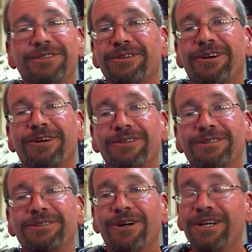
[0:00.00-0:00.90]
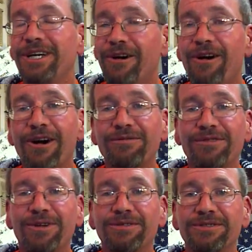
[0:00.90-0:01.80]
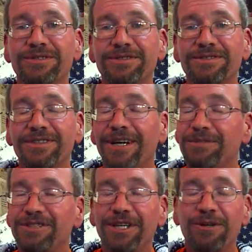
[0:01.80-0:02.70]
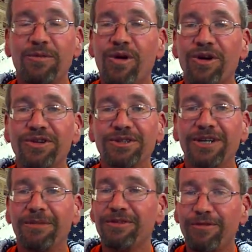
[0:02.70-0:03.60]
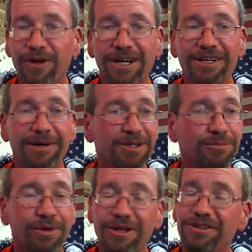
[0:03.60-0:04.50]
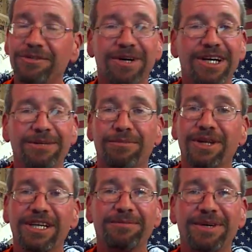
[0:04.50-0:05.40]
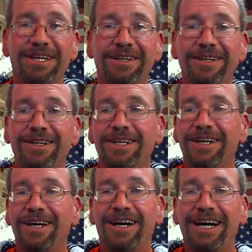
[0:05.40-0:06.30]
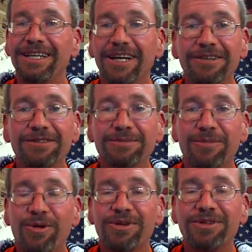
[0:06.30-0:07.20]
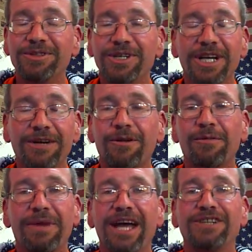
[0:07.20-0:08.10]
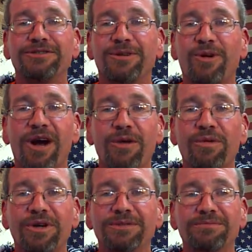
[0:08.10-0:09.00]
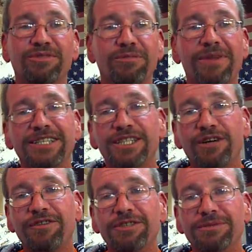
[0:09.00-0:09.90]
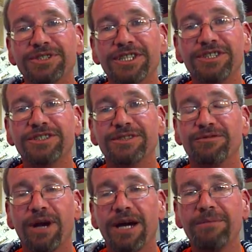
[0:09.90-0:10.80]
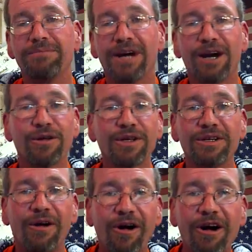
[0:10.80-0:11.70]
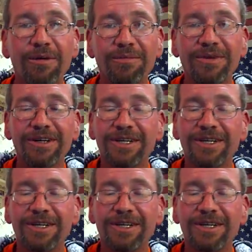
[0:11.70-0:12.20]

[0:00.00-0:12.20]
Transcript: are, are going to get hard, folks. I'm just here to warn you. I'm your friend. I'm your bulletin buddy. Believe me. I love it more than you could ever imagine, or I wouldn't put myself in the position of great peril and harm